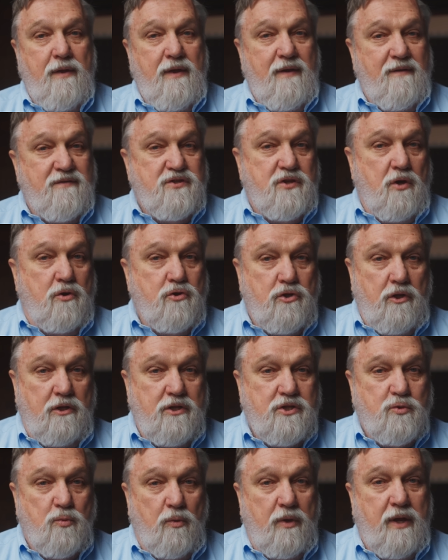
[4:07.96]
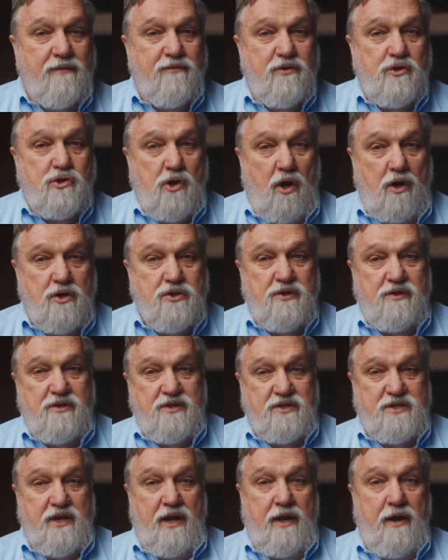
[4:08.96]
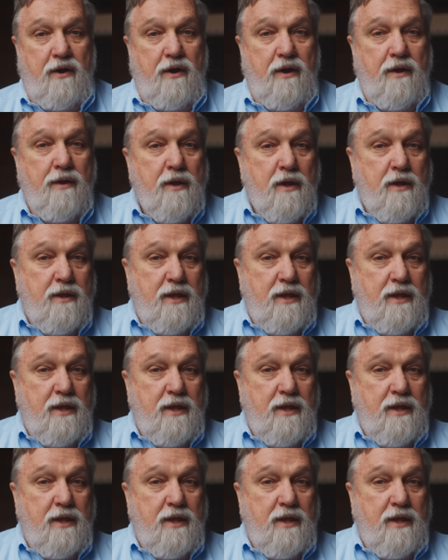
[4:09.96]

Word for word: If socialists were given charge of the Sahara,